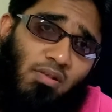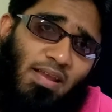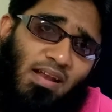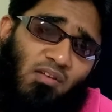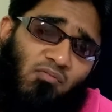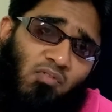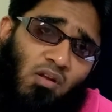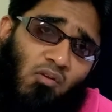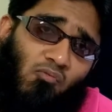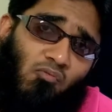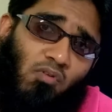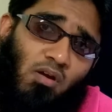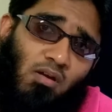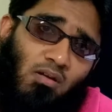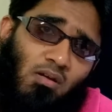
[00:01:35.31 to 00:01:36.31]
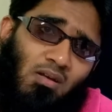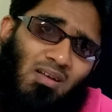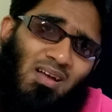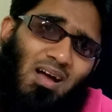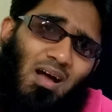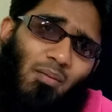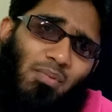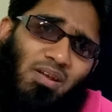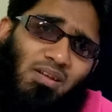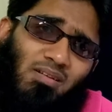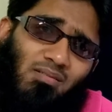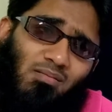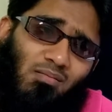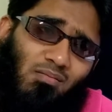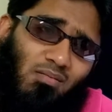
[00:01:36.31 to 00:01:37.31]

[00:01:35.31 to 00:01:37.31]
.NET framework I mean